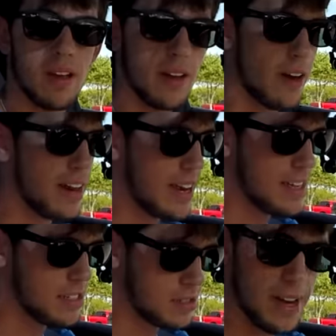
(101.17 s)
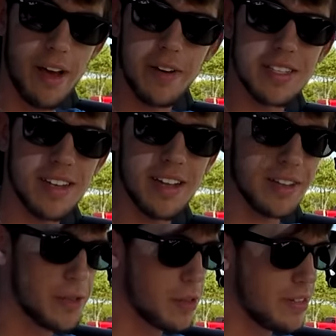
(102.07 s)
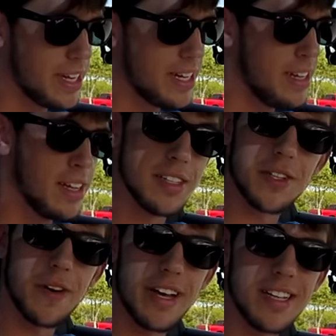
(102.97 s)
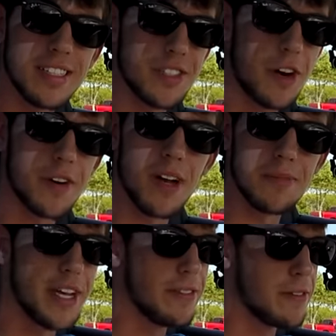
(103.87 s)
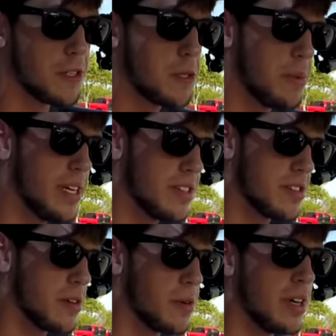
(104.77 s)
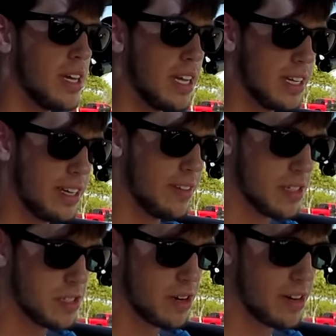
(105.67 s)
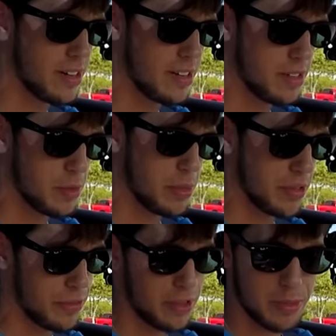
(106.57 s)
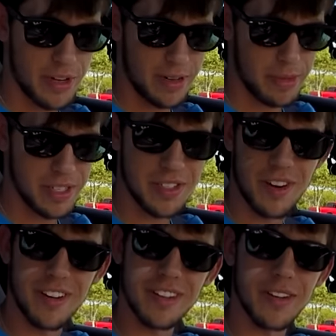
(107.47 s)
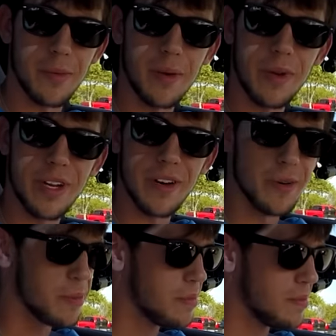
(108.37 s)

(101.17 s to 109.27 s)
All right guys, so now inside the Corvette, let's go ahead and start her up, take her for a spin. So keyless start, put your foot on the brake, press start, and away we go.